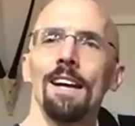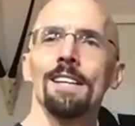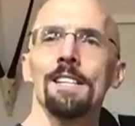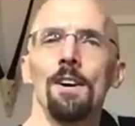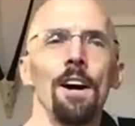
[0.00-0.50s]

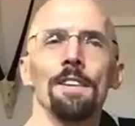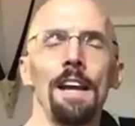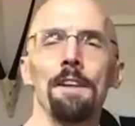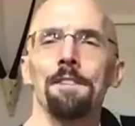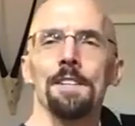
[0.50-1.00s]
So all
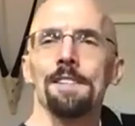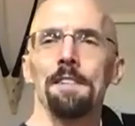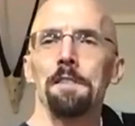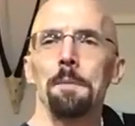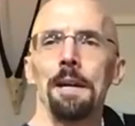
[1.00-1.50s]
the efforts of
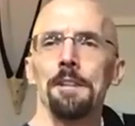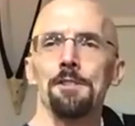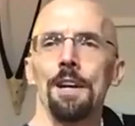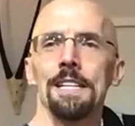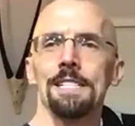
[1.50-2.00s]
everybody who's
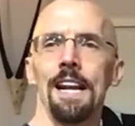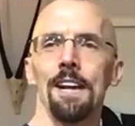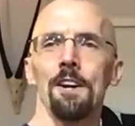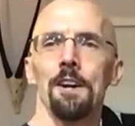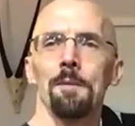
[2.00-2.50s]
trying to stay
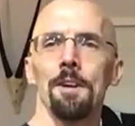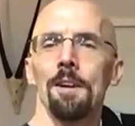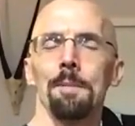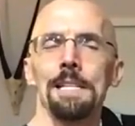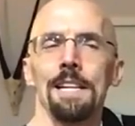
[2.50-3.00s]
at home are
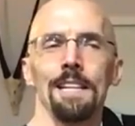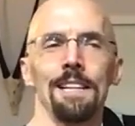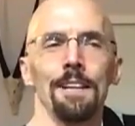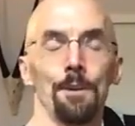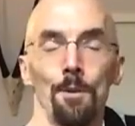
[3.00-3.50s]
all
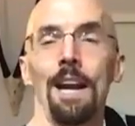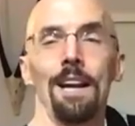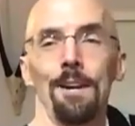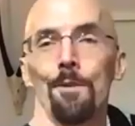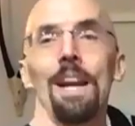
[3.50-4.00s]
basically
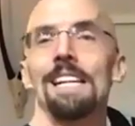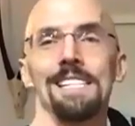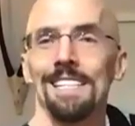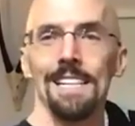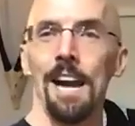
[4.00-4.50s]

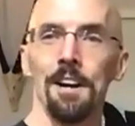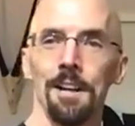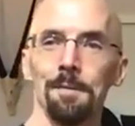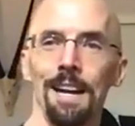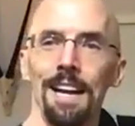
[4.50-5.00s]
erased
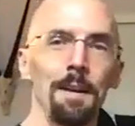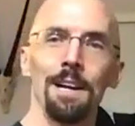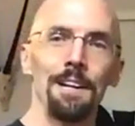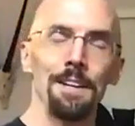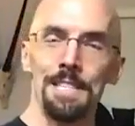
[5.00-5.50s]
entirely by
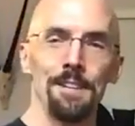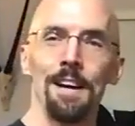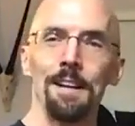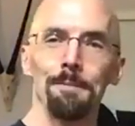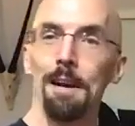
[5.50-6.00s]
anybody who has to go
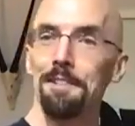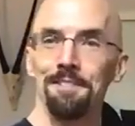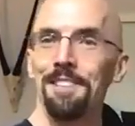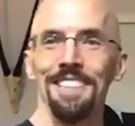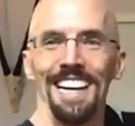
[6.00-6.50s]
out and buy
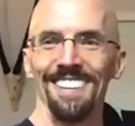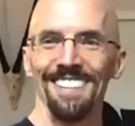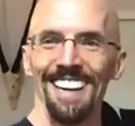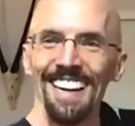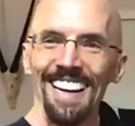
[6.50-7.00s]
food
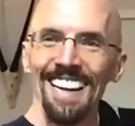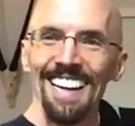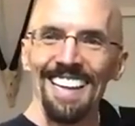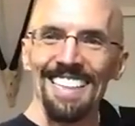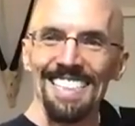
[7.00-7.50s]
anymore.
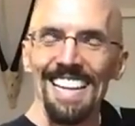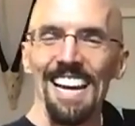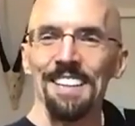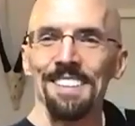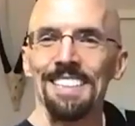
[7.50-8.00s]
Because now
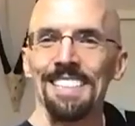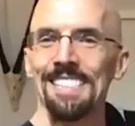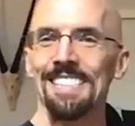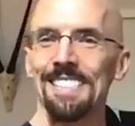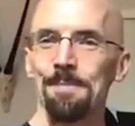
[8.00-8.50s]
you're in
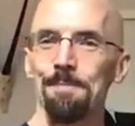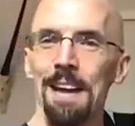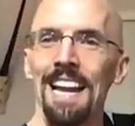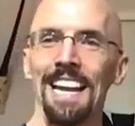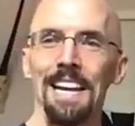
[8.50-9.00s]
this
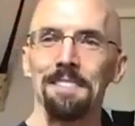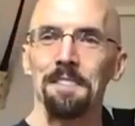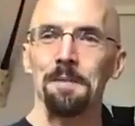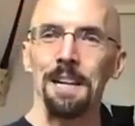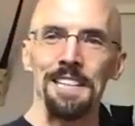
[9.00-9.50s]
melee of
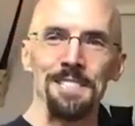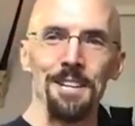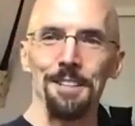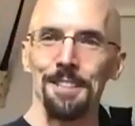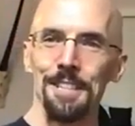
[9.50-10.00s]
everybody
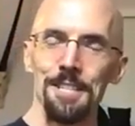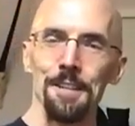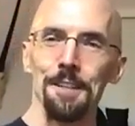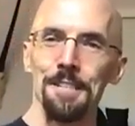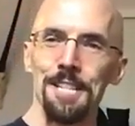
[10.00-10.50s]
shoulder to
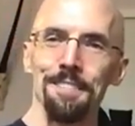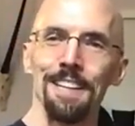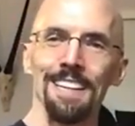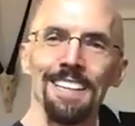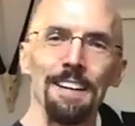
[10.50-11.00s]
shoulder
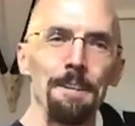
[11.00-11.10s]
shoving.